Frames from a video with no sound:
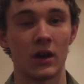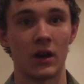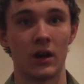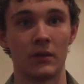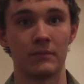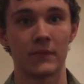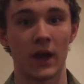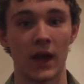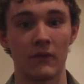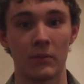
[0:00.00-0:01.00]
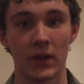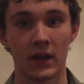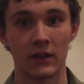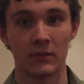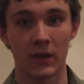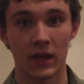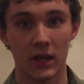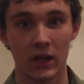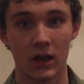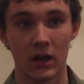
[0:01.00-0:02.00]
Um, I have a plan in the
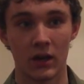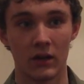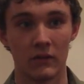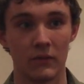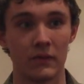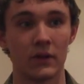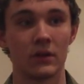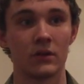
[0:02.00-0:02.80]
making of